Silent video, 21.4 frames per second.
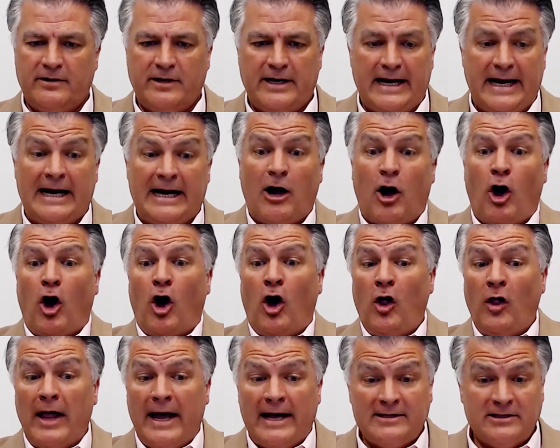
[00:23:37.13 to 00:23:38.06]
It all
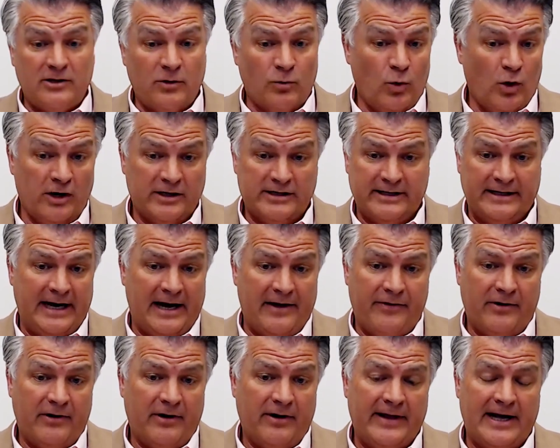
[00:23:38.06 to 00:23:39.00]
has to work
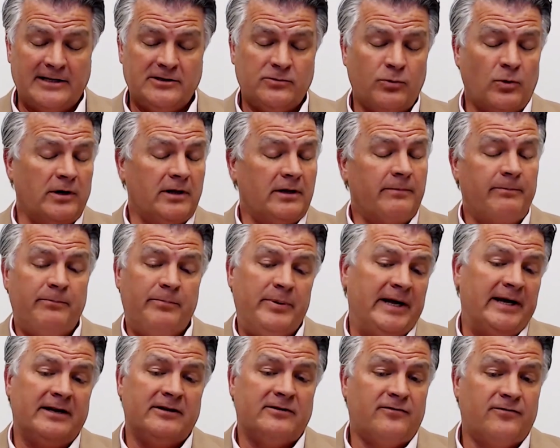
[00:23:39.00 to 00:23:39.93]
together. And that's one of the
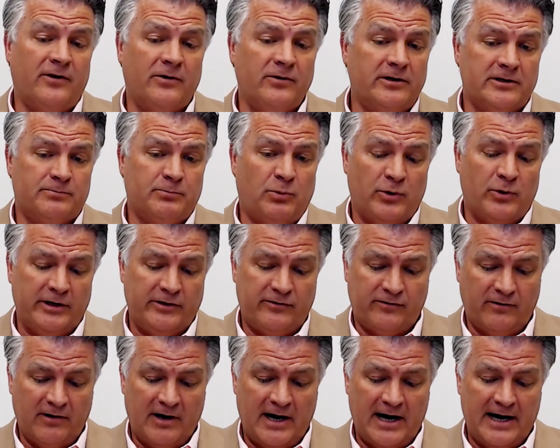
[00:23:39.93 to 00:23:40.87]
biggest focus points
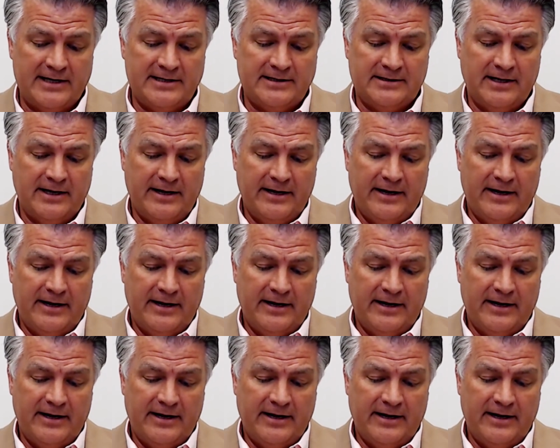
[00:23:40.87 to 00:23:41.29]
for us